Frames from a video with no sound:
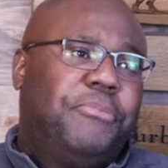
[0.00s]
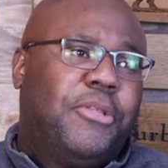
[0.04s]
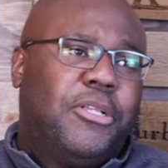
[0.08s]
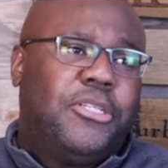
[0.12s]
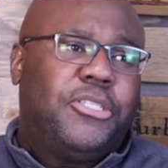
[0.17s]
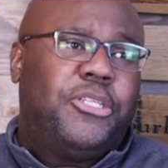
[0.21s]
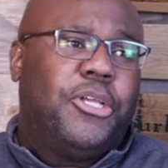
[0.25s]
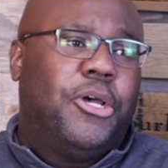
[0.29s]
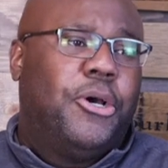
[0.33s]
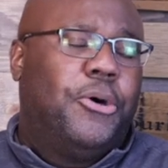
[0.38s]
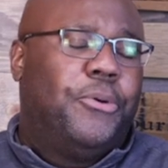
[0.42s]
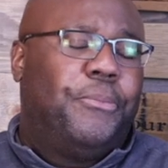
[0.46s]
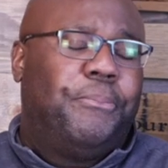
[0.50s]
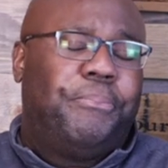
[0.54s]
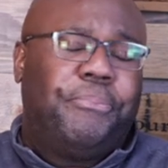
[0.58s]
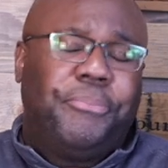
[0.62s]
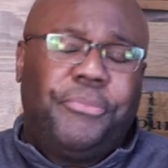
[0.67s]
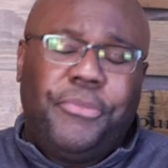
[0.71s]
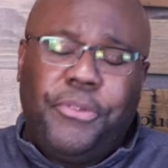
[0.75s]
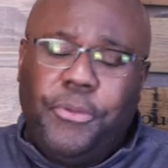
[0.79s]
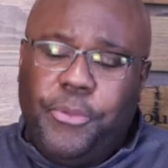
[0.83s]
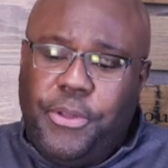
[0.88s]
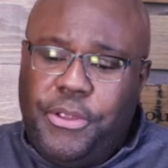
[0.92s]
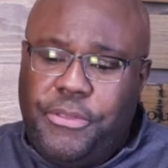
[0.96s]
So
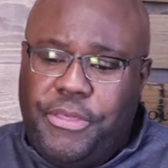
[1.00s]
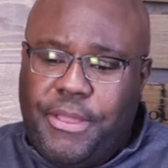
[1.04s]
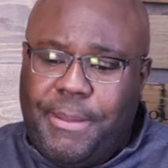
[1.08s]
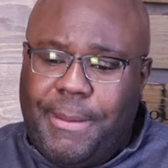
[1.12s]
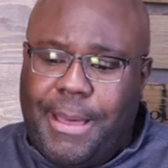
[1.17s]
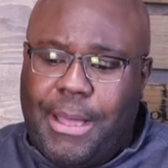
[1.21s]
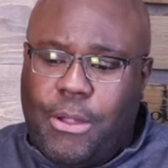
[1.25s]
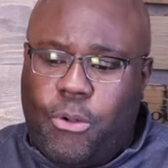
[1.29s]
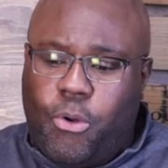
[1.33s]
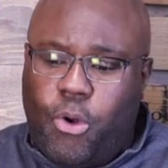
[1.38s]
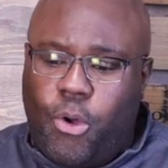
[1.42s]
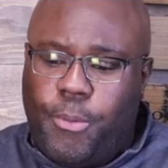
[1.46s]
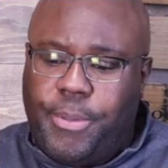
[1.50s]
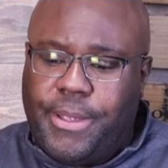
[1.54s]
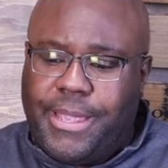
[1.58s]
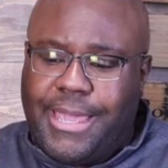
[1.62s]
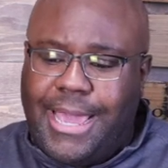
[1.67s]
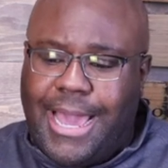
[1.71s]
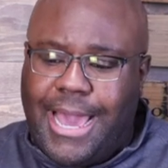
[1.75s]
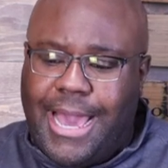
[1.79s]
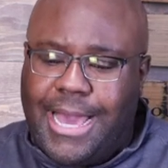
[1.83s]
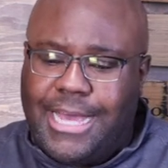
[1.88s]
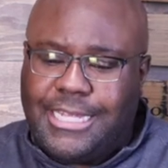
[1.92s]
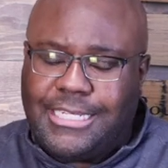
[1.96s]
when you think about Corbin
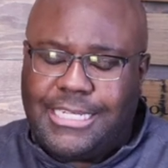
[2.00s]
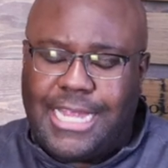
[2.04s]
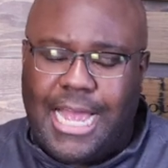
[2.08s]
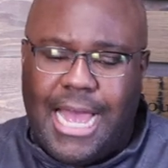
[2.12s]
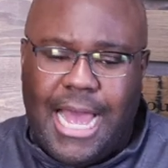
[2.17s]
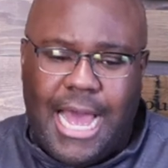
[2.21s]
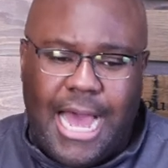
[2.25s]
Cash,